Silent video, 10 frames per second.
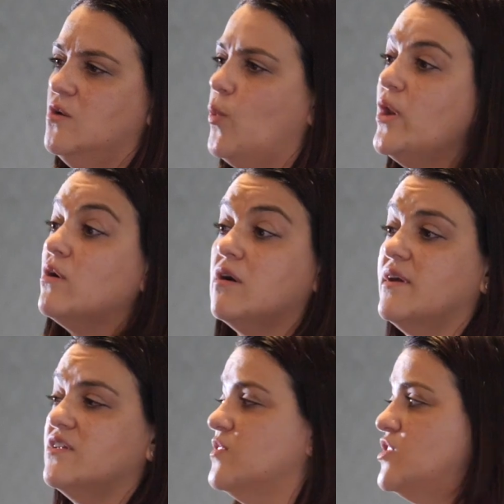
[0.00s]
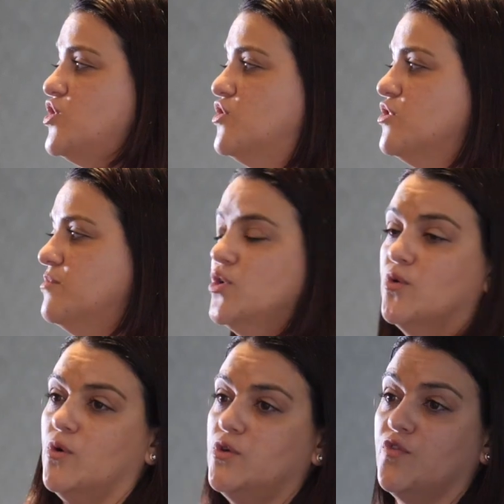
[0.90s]
we're not going to assume
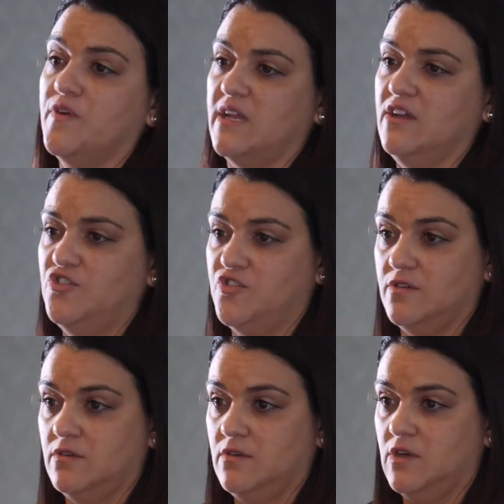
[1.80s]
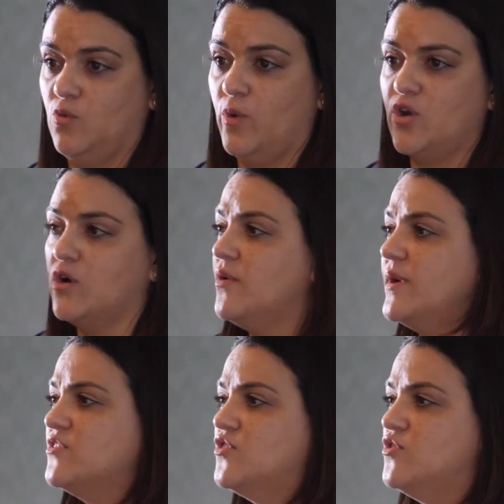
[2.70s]
you're finished. We're not
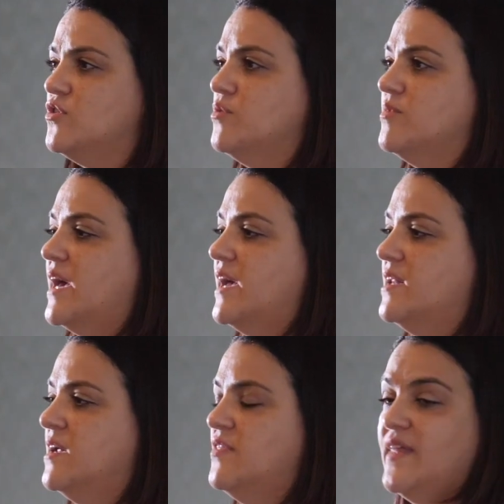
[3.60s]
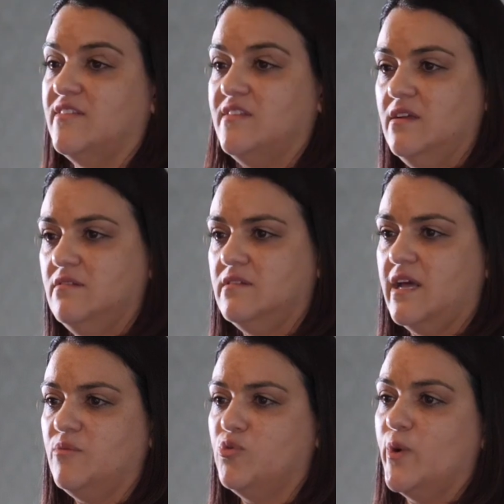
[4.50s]
going to assume that that's it,
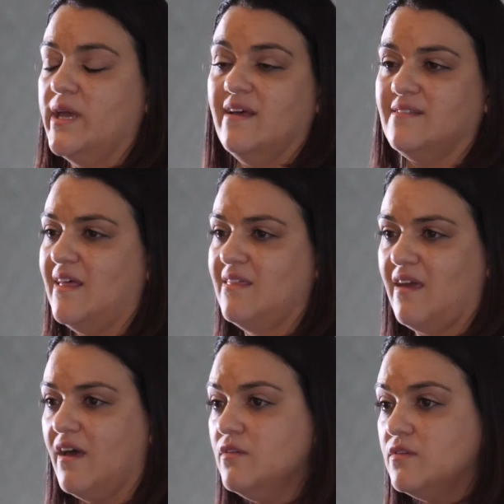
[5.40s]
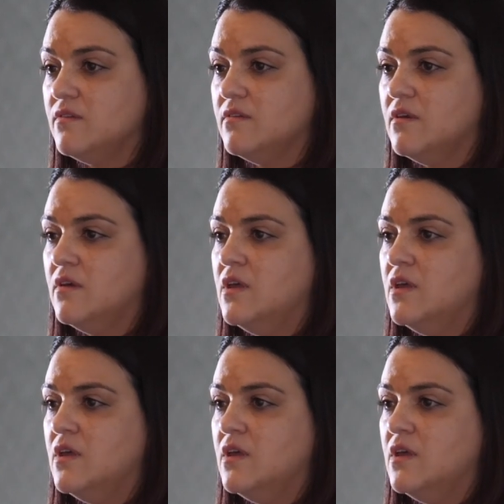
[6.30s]
that employee has nothing else.